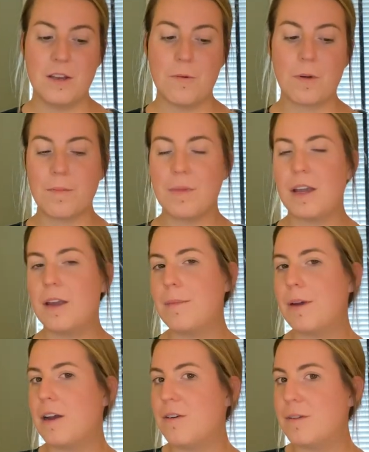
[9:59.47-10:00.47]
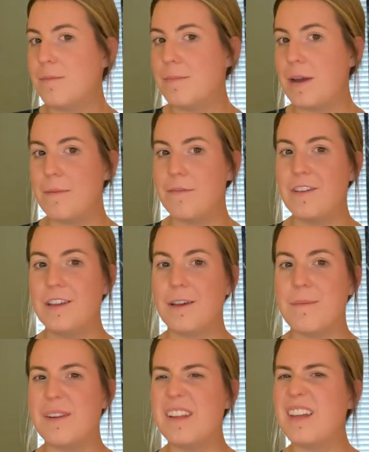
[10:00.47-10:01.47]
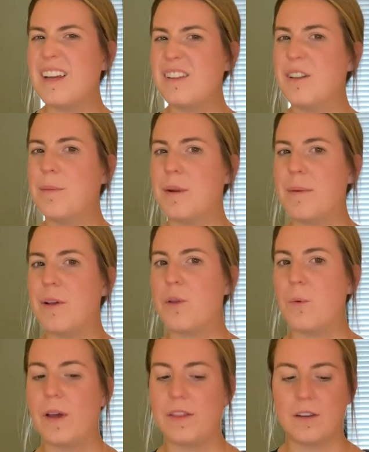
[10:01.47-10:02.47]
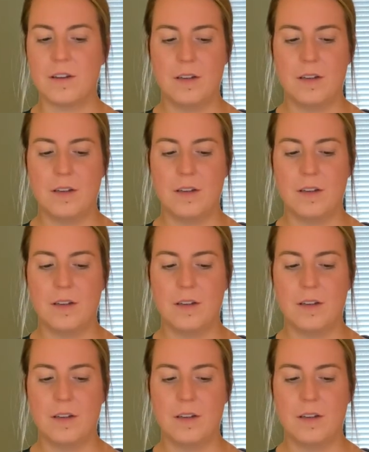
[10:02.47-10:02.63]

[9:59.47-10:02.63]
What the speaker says: When I'm thinking about how I feel, I'm gonna think a little bit about the weather.